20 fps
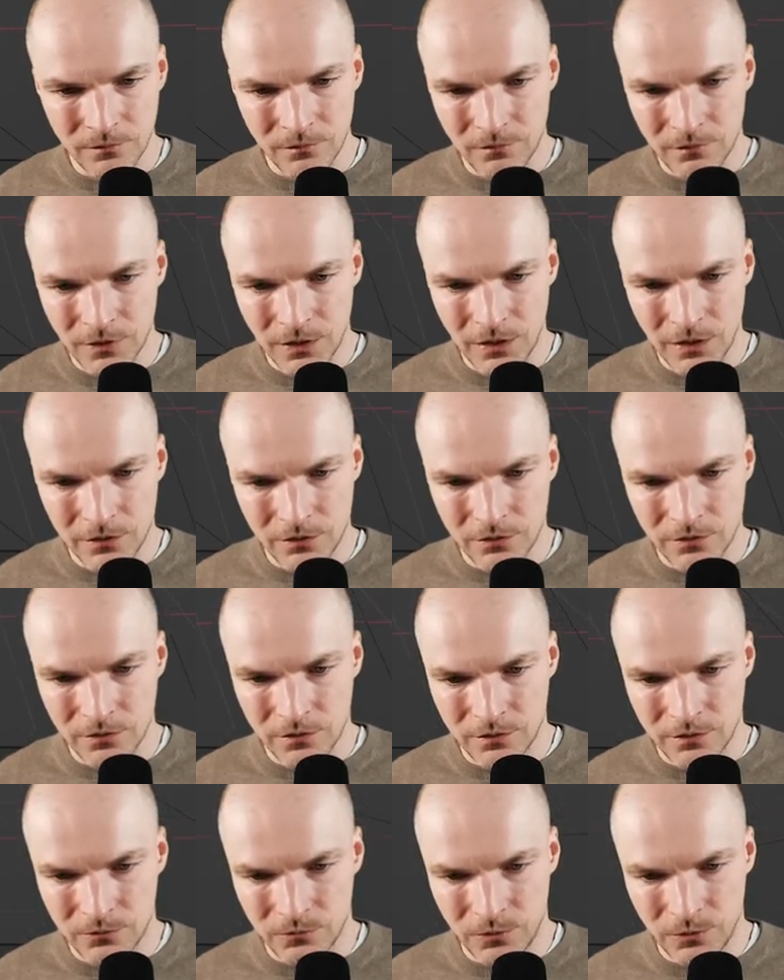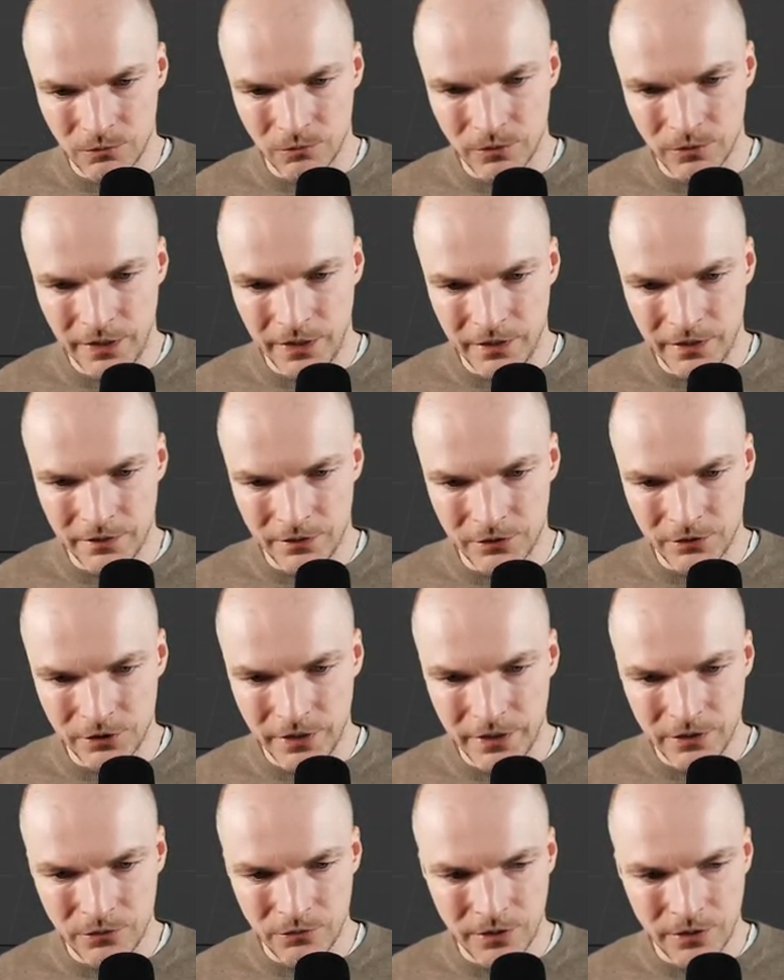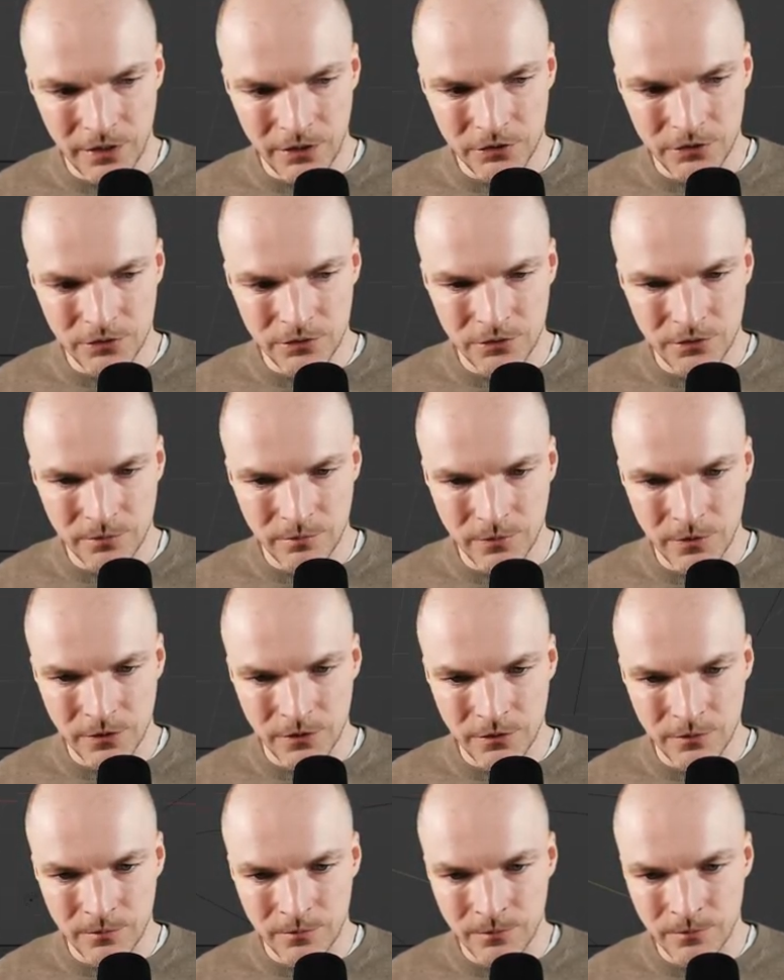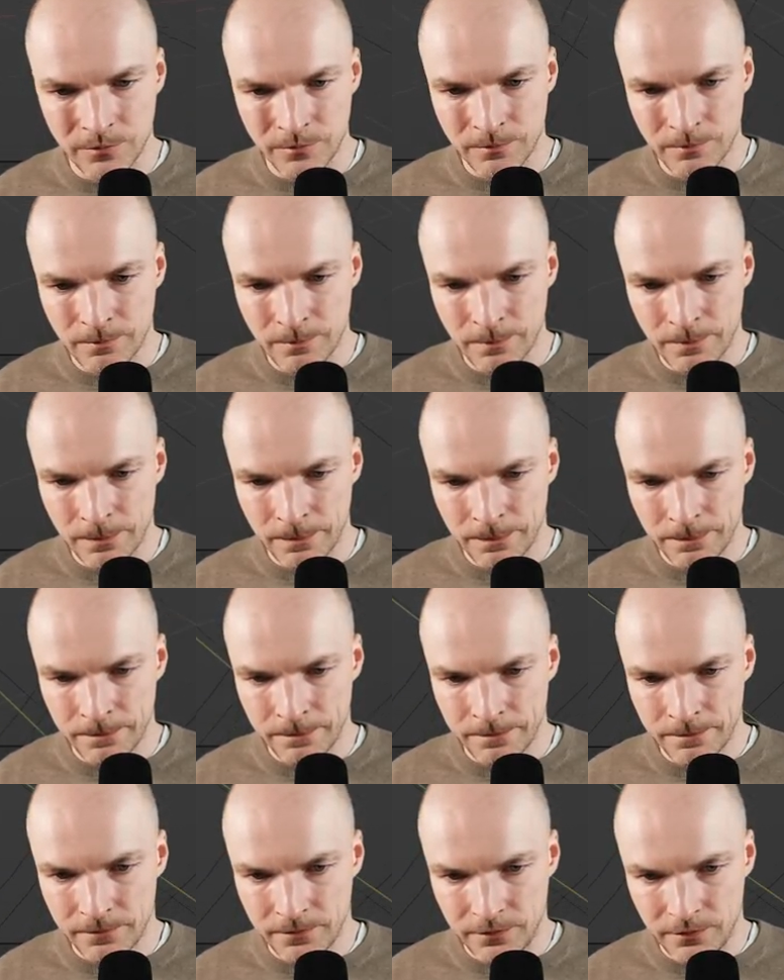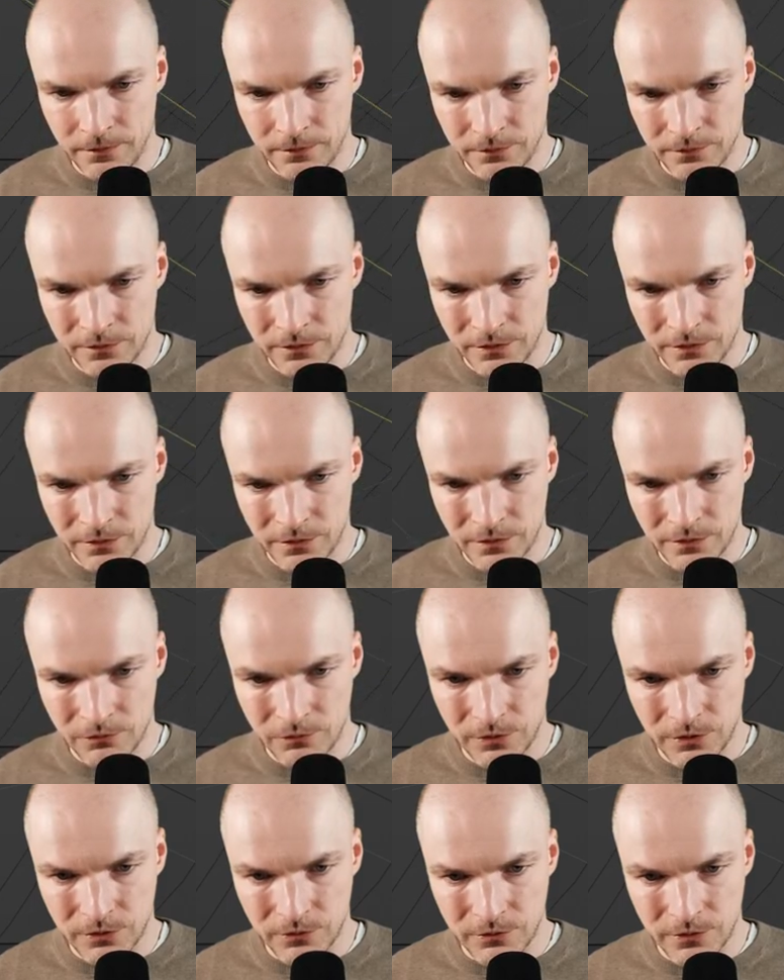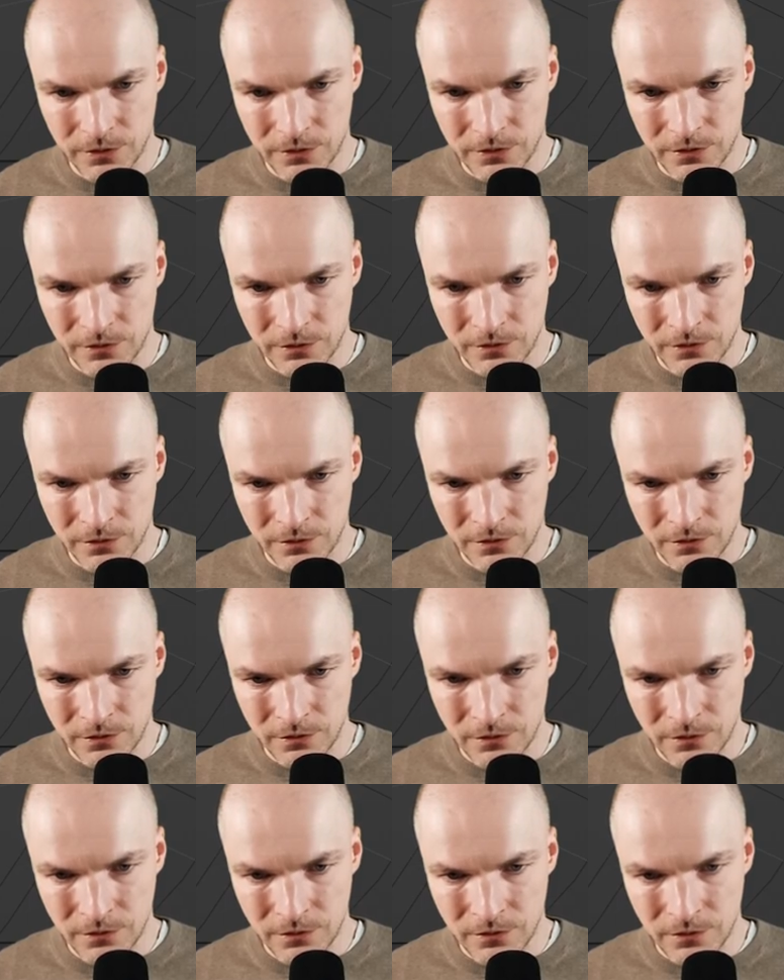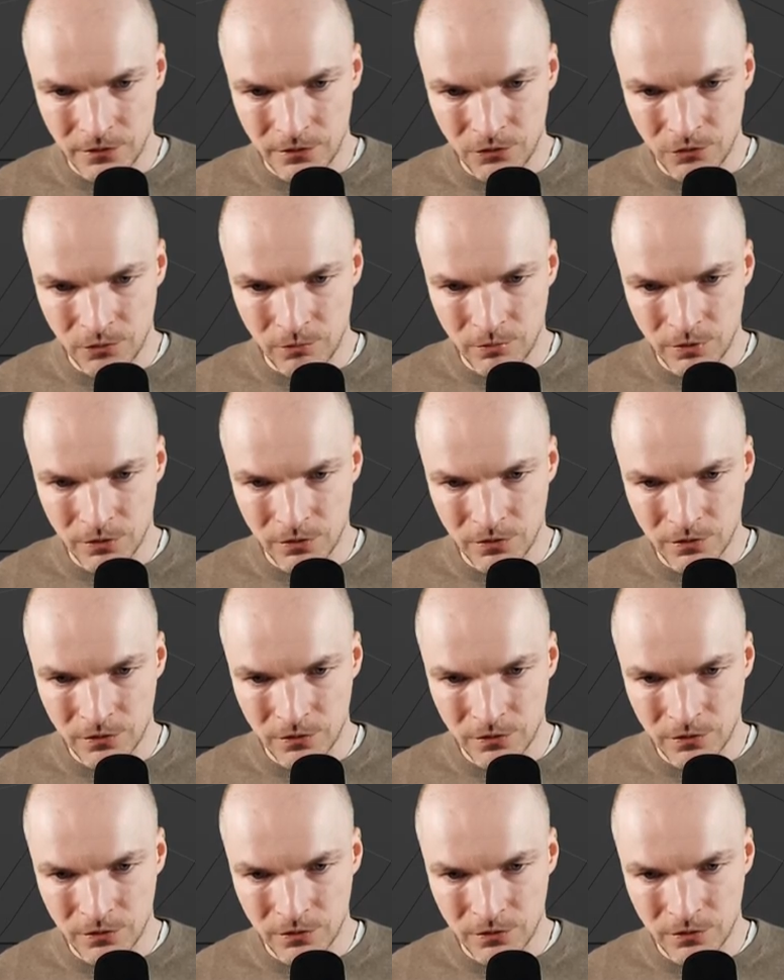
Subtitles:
Yeah, so then we would add a shadow catcher in the bottom Let's add that real quick. Cube.